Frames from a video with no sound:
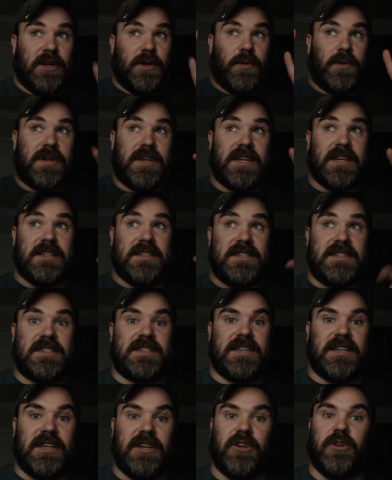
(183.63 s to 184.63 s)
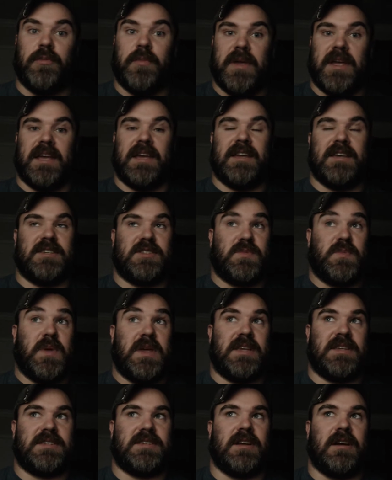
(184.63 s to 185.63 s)
concealment is
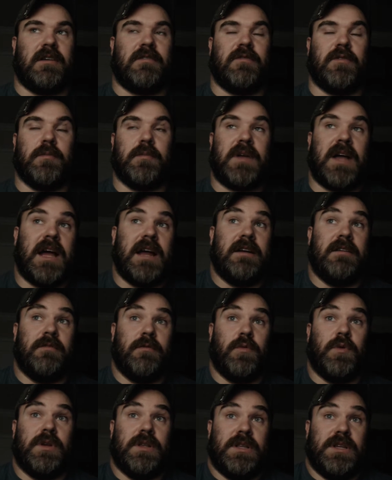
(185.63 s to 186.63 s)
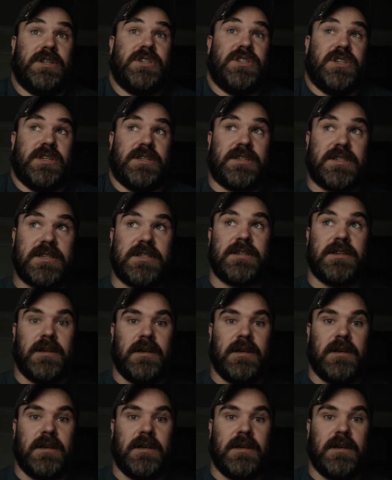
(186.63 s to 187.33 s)
based off from kind of religious,